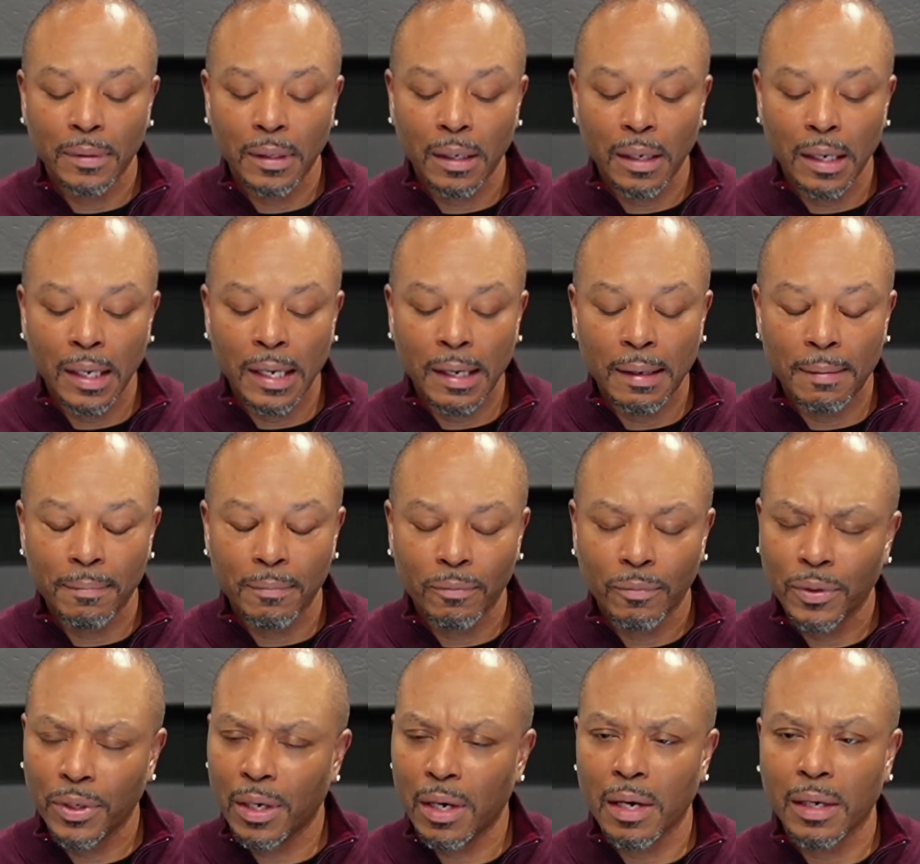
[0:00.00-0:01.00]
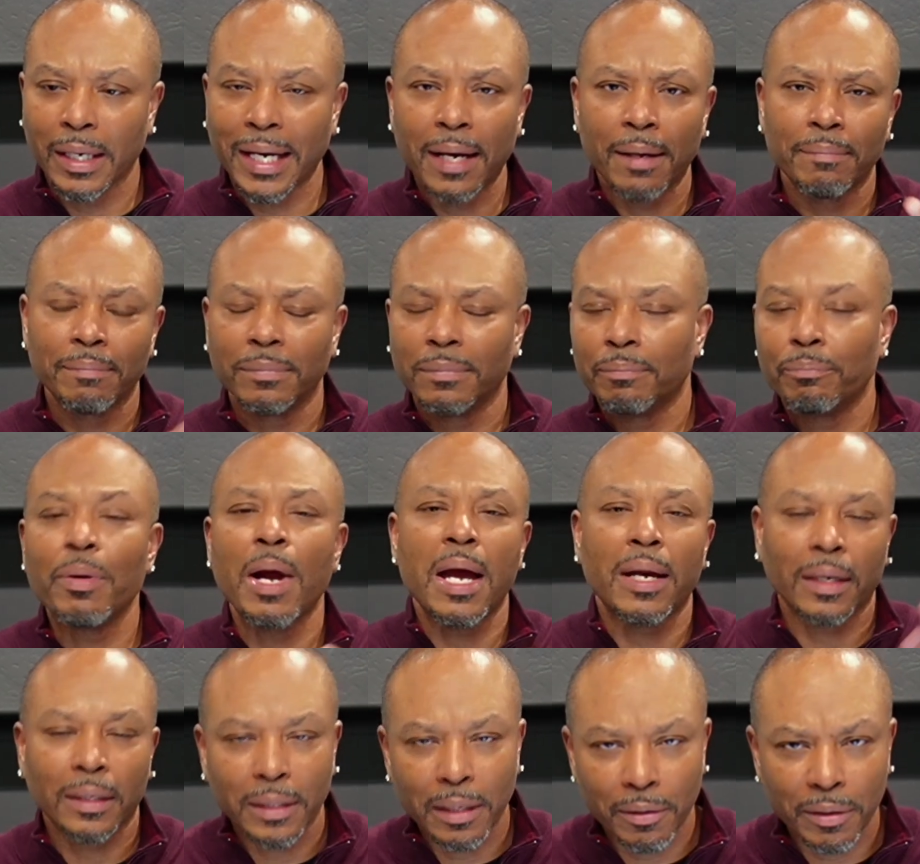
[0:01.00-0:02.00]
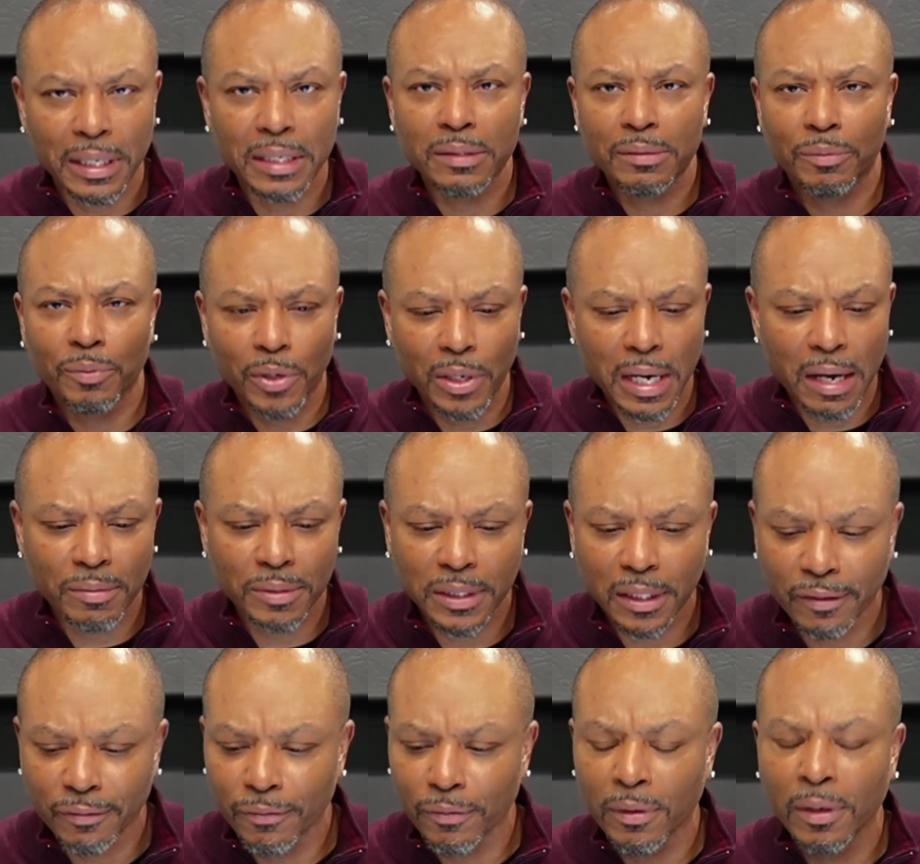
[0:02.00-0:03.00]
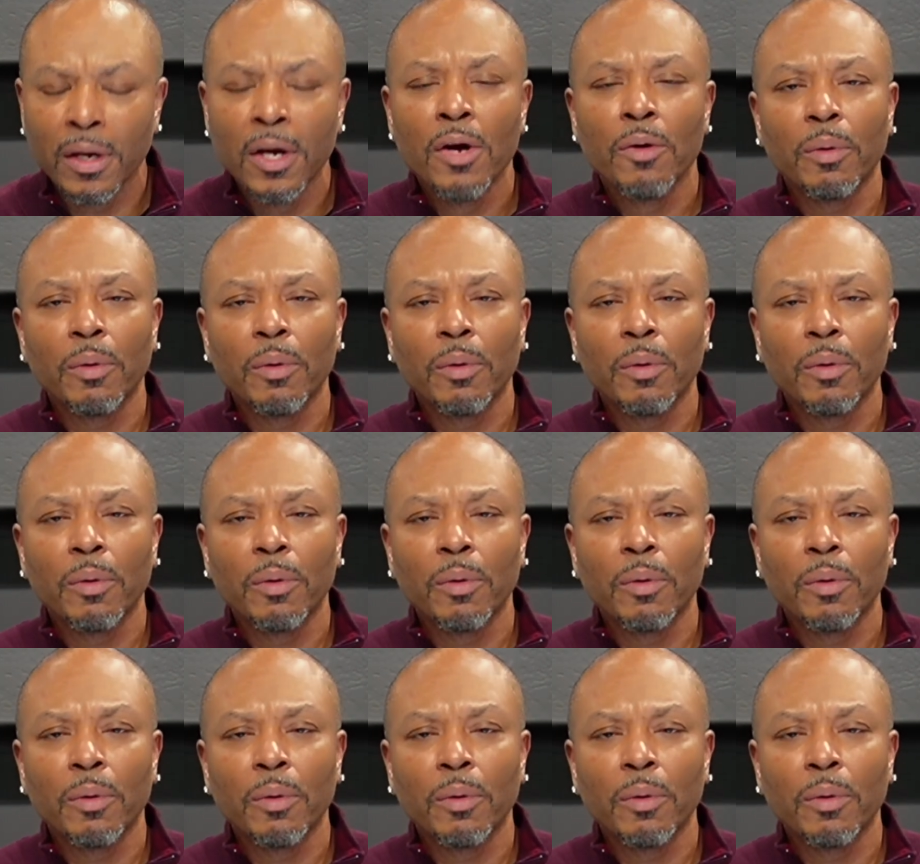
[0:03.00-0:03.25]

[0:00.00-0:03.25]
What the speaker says: what do you call it? product. That's the word I was looking for.